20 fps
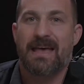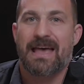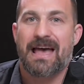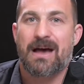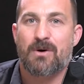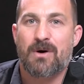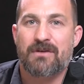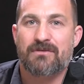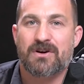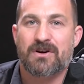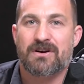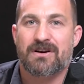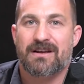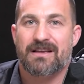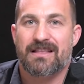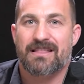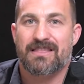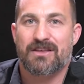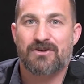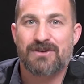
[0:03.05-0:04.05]
However,
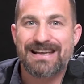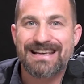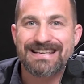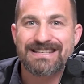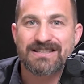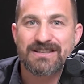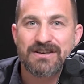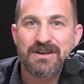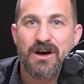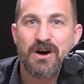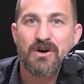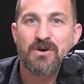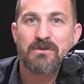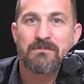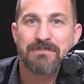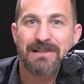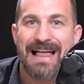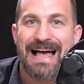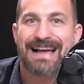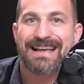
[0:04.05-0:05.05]
there is no
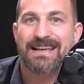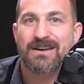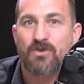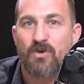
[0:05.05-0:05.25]
black